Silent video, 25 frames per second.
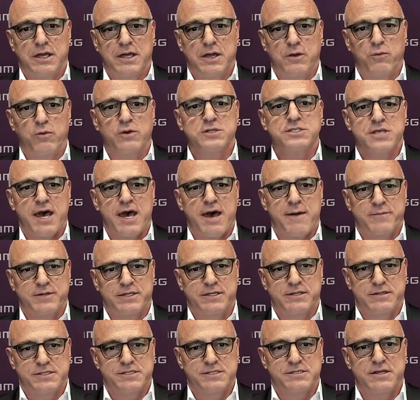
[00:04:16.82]
Okay, what's
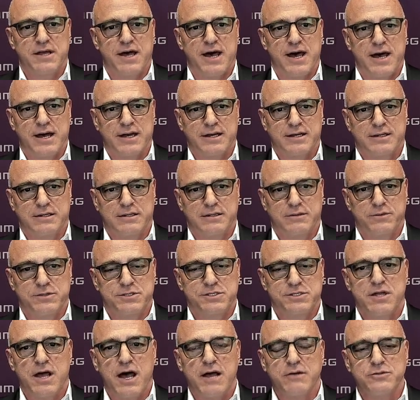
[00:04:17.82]
happened to the stock? Well,
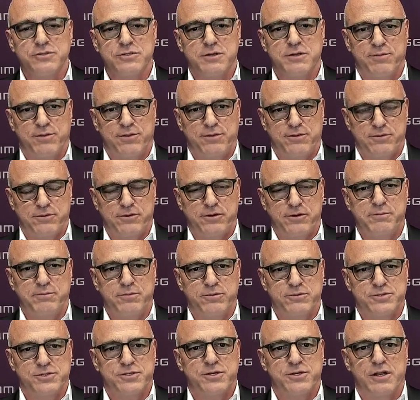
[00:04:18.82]
the stock was up
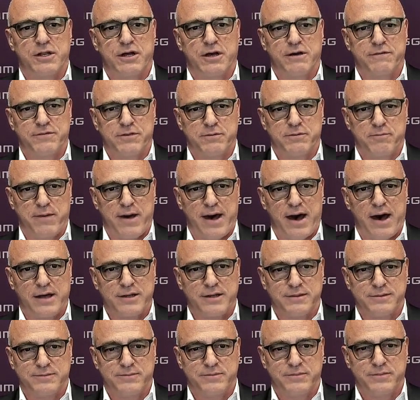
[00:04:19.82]
30% off the
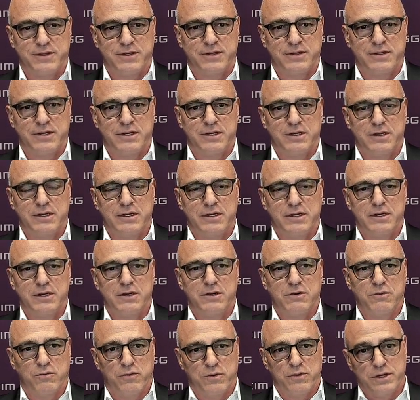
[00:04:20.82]
bottom
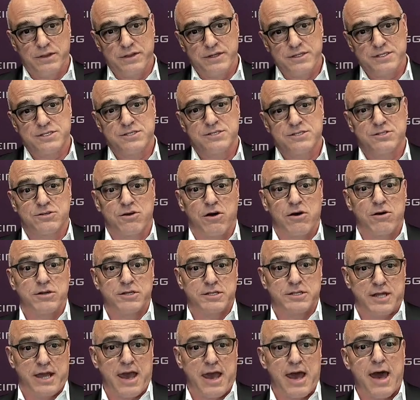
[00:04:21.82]
when this
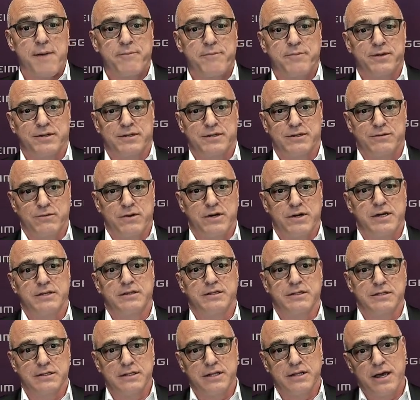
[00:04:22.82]
started to happen,
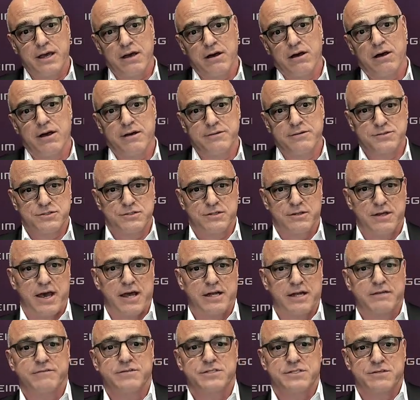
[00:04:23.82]
right? The layoffs, the
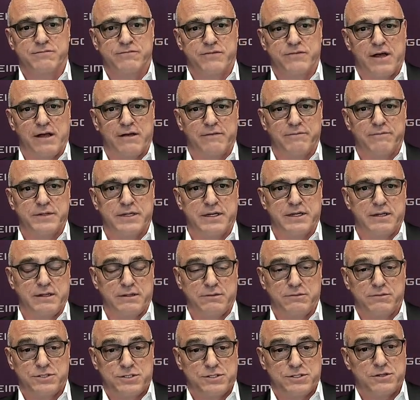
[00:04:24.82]
activist involvement,
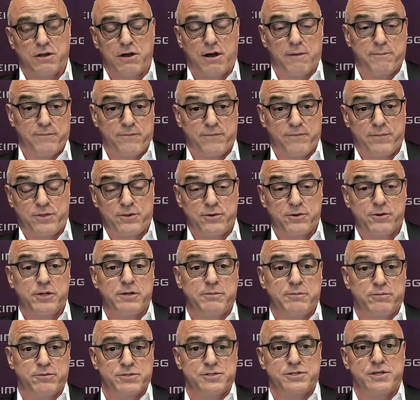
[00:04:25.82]
it's up
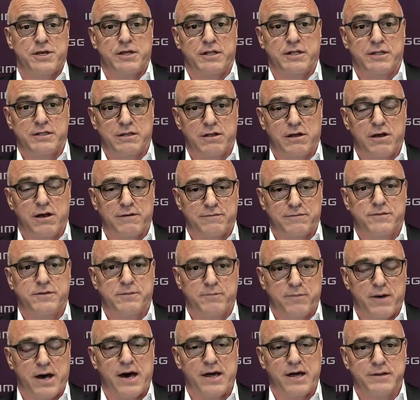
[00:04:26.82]
30% off
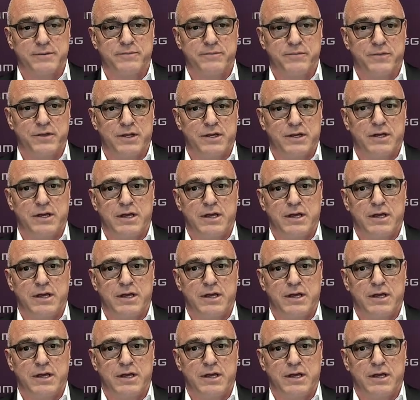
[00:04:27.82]
the bottom.